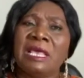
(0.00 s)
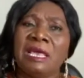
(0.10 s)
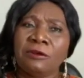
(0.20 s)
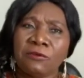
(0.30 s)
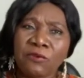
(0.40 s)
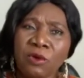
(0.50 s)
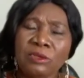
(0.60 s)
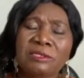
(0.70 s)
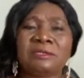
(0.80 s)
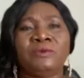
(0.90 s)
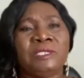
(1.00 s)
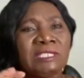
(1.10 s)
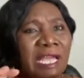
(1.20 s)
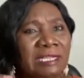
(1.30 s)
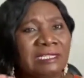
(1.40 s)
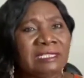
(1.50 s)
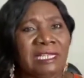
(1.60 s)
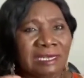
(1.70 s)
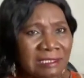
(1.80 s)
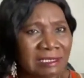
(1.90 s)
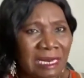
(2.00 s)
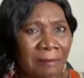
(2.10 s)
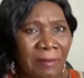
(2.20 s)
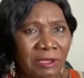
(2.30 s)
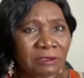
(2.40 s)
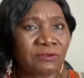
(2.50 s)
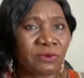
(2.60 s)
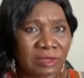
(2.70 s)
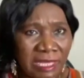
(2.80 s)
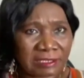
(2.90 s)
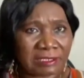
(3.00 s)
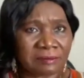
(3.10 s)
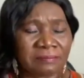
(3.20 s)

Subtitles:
and of course we charge a little amount for that.